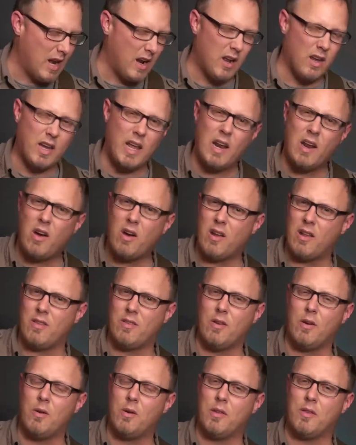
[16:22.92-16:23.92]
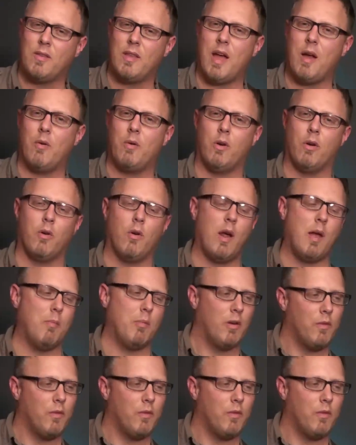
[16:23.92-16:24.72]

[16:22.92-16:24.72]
And kind of on its own, it's not real great,